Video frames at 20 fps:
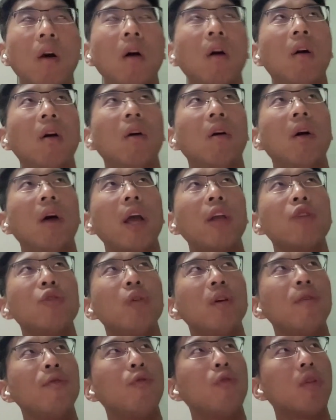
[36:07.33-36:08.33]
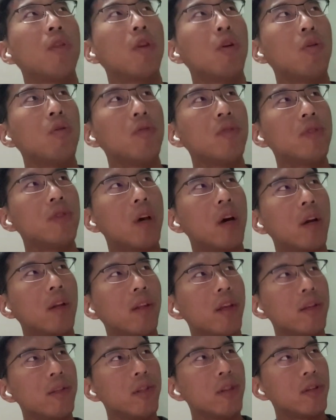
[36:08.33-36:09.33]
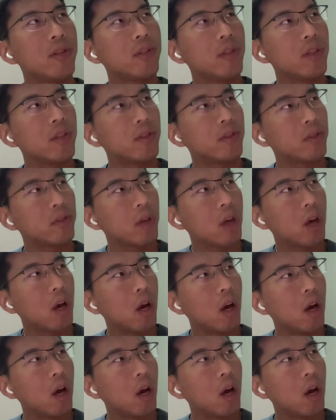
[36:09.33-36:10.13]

Actually, for those distances,